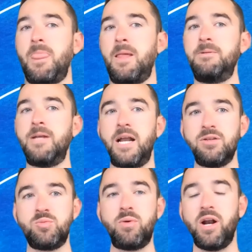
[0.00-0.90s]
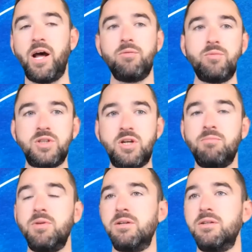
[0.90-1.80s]
not as spread out, which can
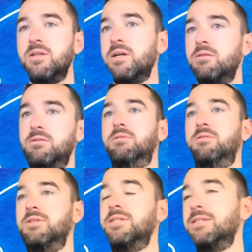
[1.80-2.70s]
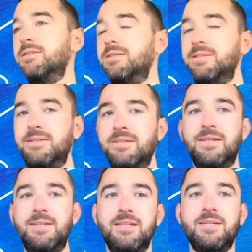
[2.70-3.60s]
be a good thing.
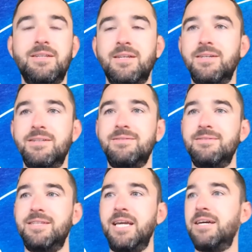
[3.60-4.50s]
And then yeah,